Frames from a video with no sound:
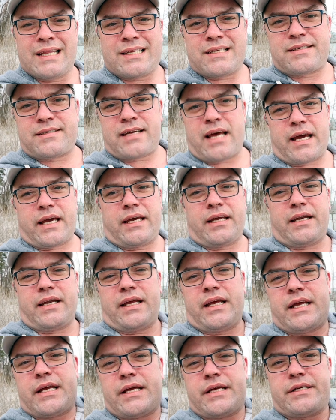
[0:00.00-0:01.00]
The second
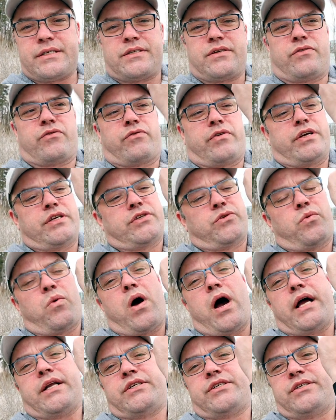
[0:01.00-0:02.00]
is
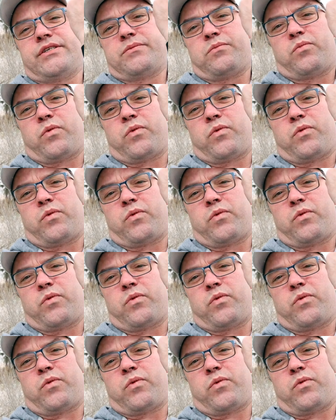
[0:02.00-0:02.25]
wristwatches.